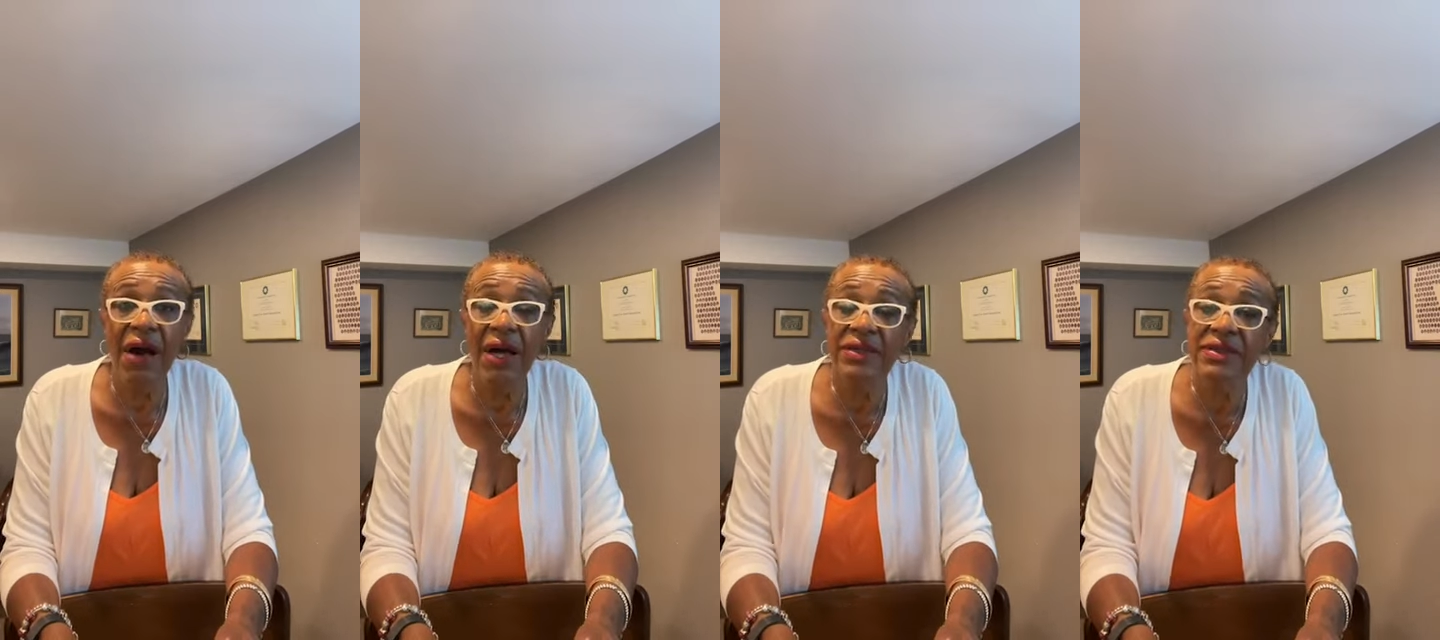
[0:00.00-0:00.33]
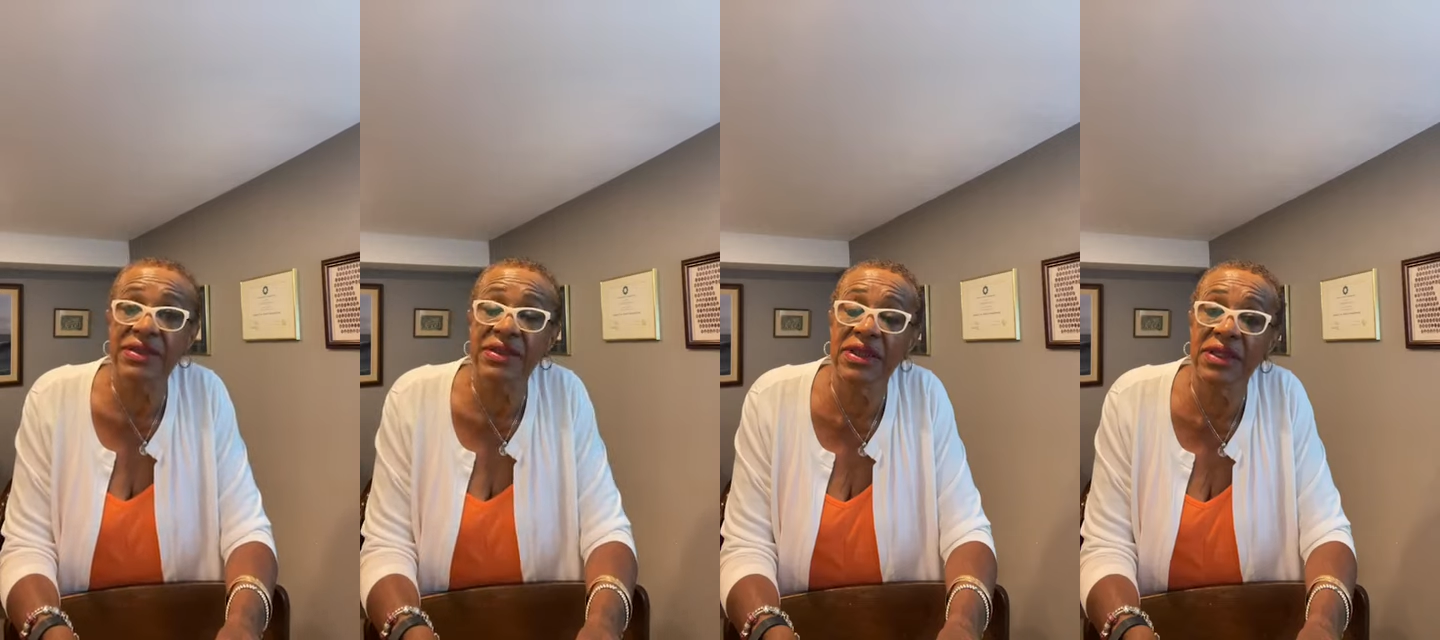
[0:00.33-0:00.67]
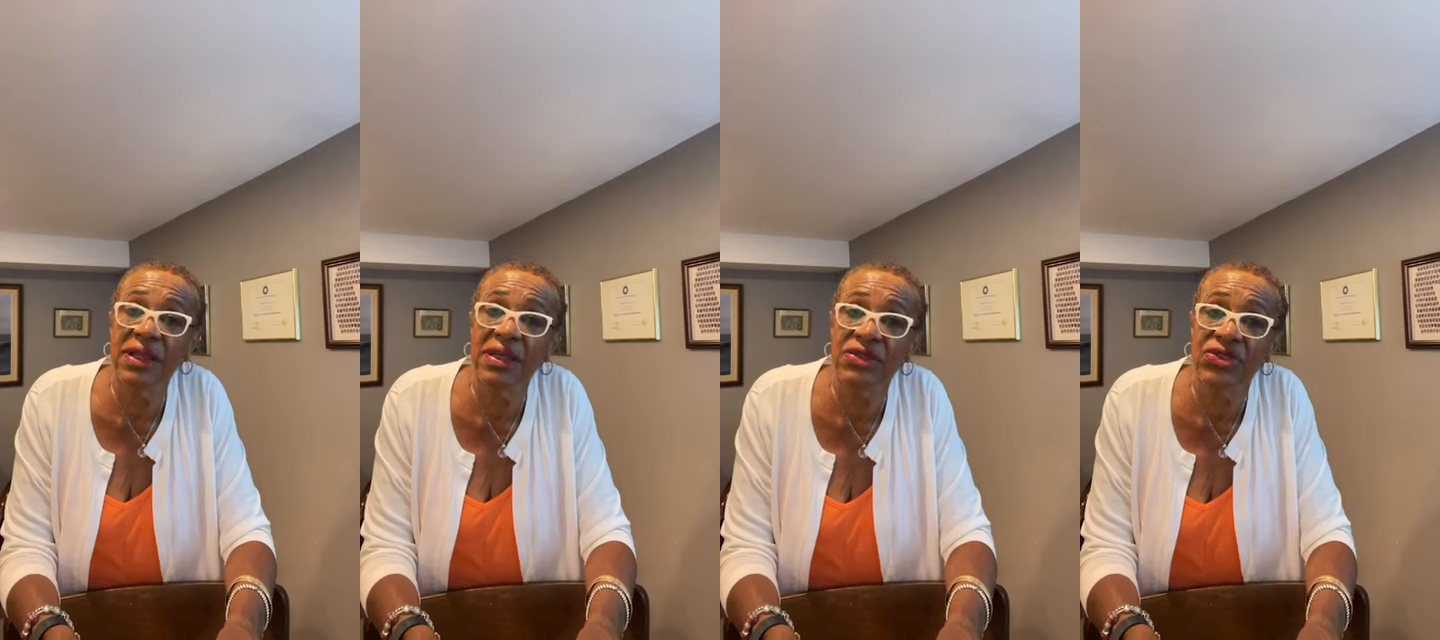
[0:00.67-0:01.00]
a vaccine
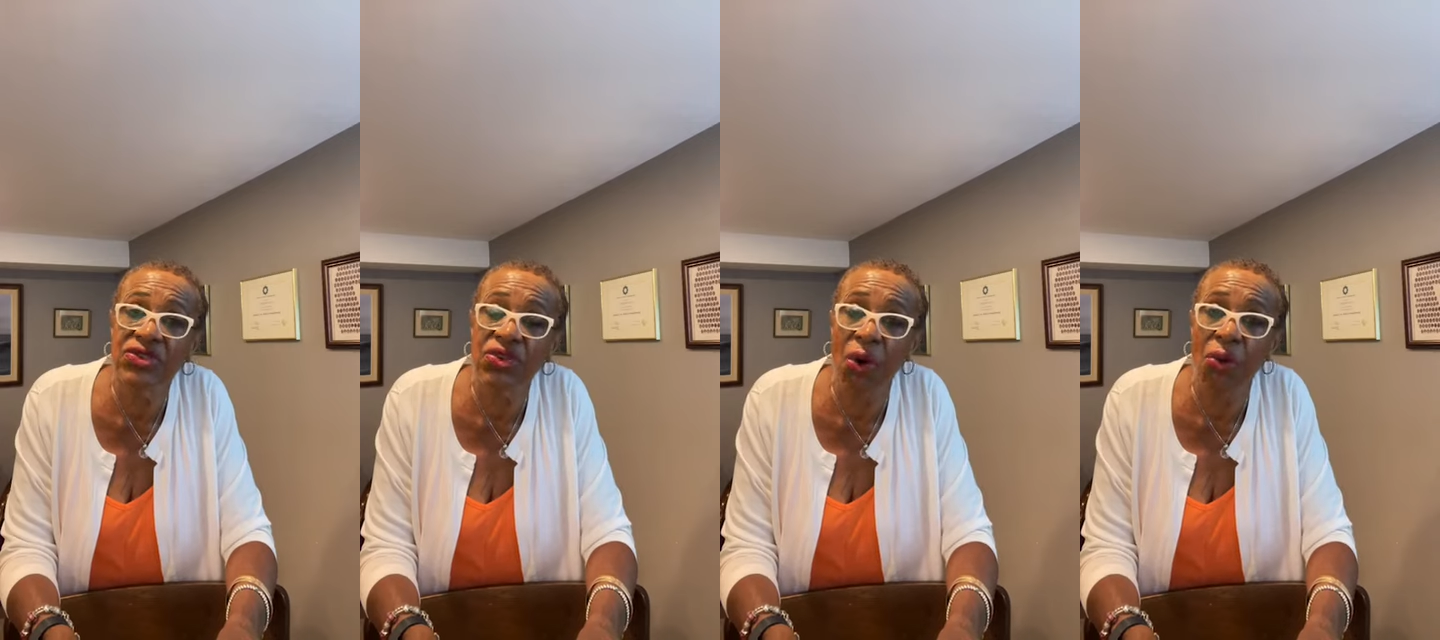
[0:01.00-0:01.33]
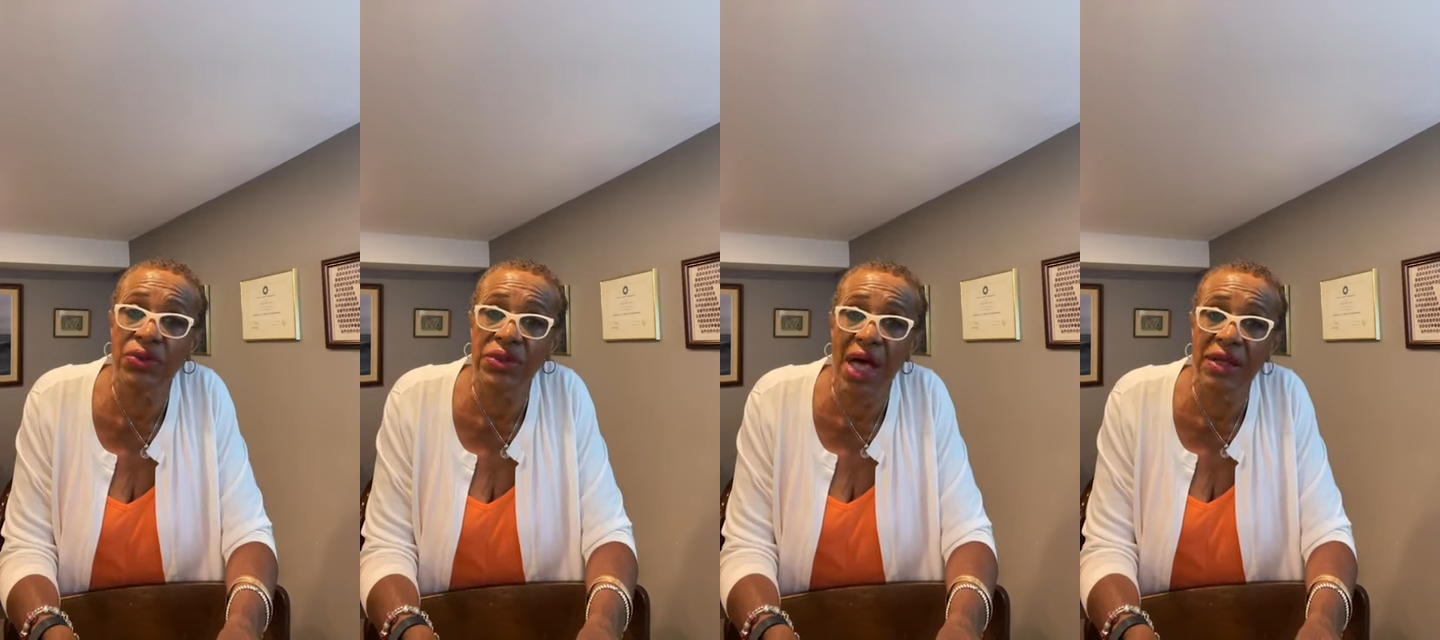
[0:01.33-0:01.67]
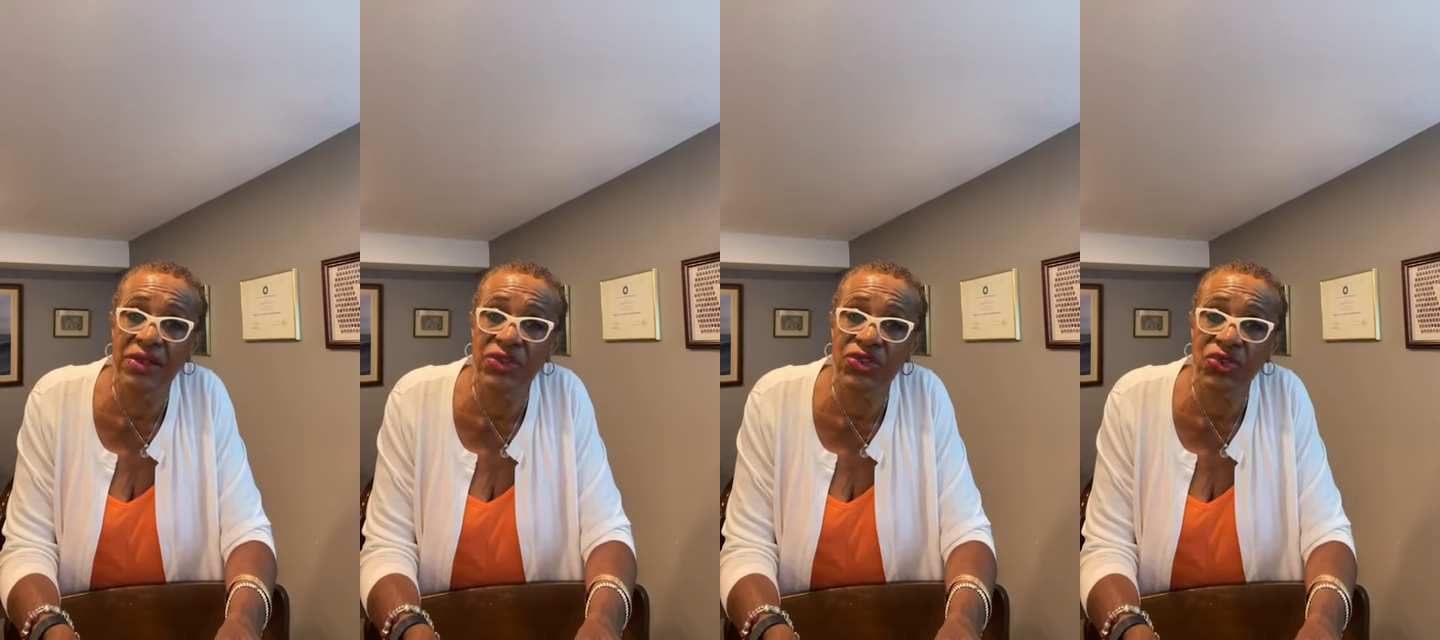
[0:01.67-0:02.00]
against doubt and the